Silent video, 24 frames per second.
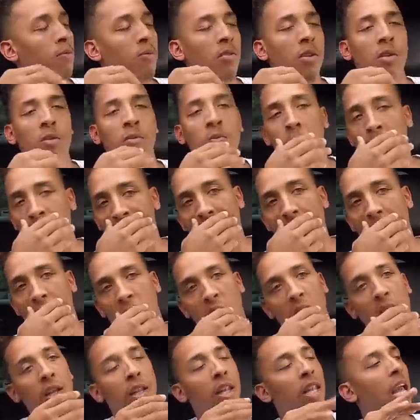
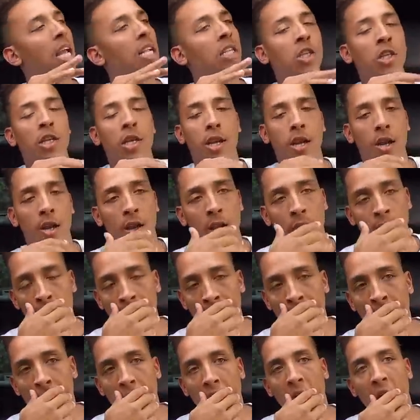veteran, legendary.
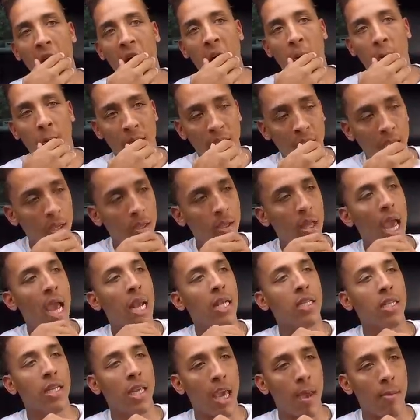Um, he
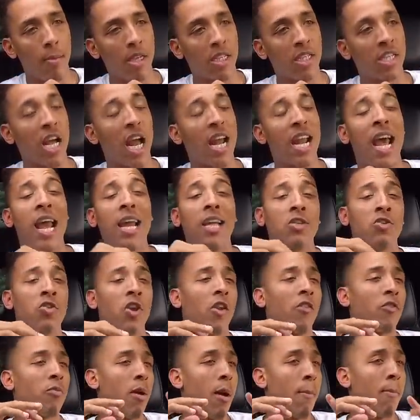actually gave me a shot. I had to
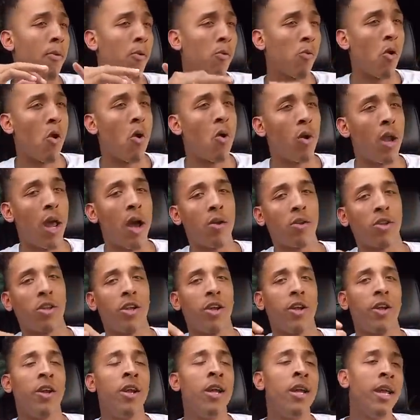transfer my parole out
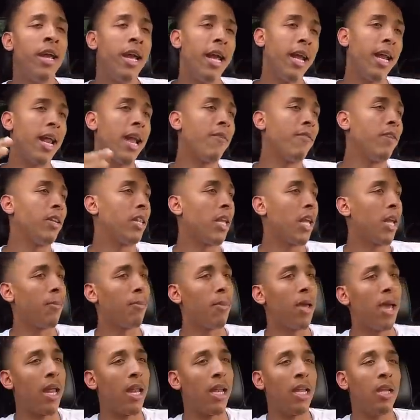there and everything,
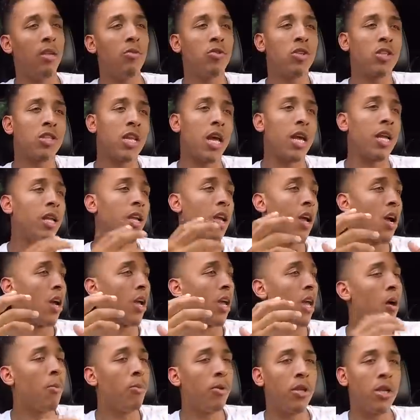man. And he was just like young,
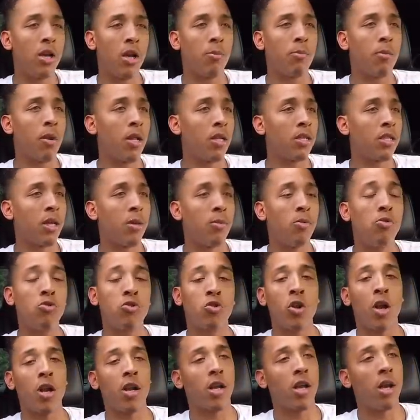helping young brothers up
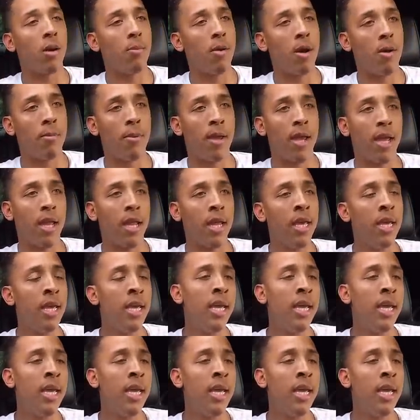who's trying to come up, man.